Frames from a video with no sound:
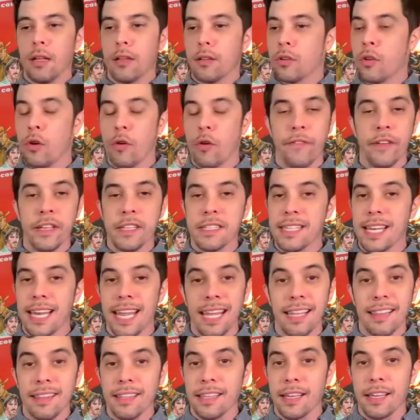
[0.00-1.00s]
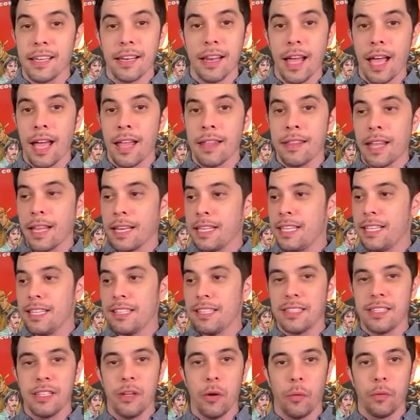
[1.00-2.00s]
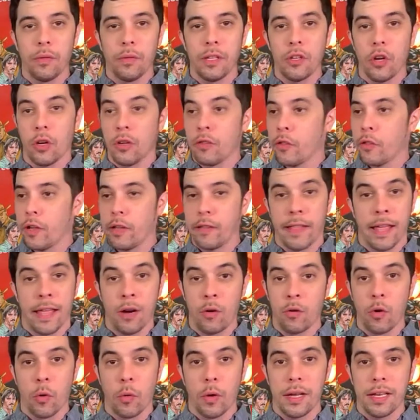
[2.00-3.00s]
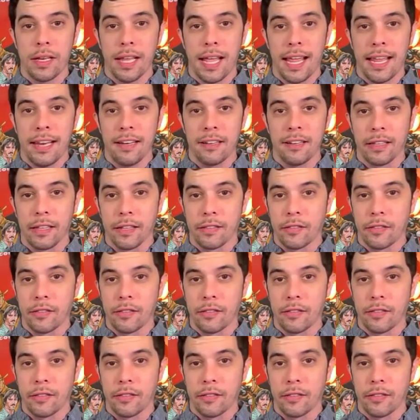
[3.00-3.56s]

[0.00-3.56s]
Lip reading: Goofy is an alien and that he's the only dog, and they don't know how to handle it.